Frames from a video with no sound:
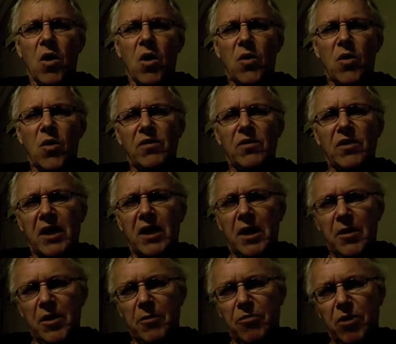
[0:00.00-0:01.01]
One of
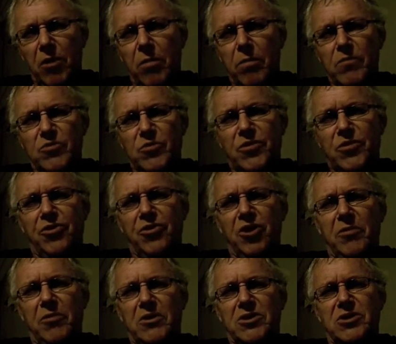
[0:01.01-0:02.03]
the problems with
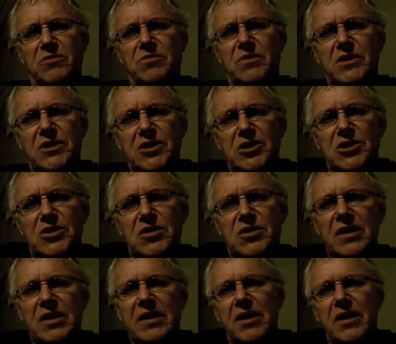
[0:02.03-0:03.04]
determinism is
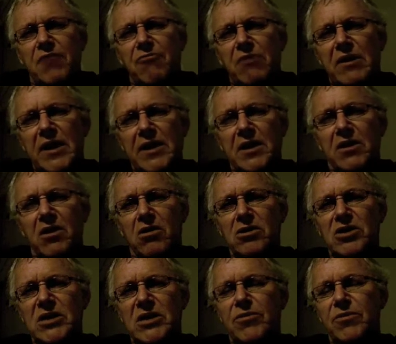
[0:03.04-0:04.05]
the related
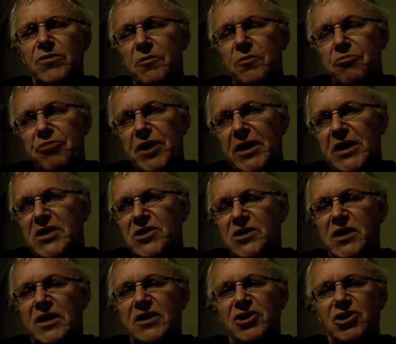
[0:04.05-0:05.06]
concept of
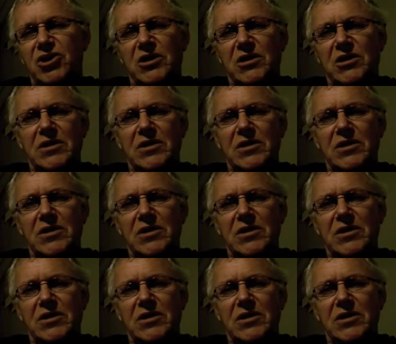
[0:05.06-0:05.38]
predestination.